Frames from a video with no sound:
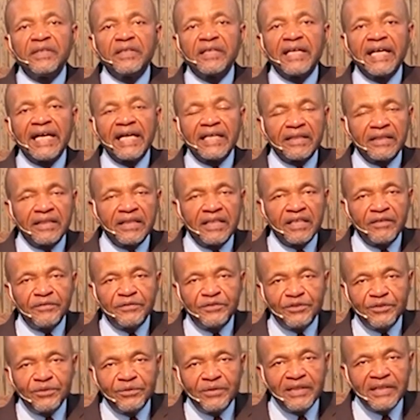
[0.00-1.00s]
God
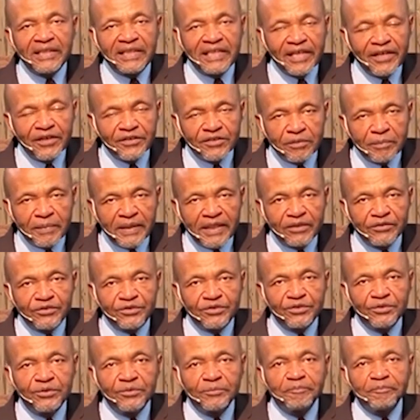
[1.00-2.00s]
loves you. He cares about
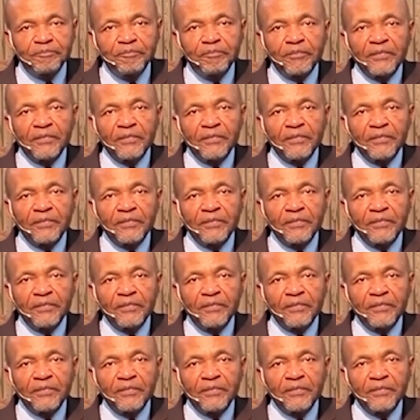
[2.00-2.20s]
you.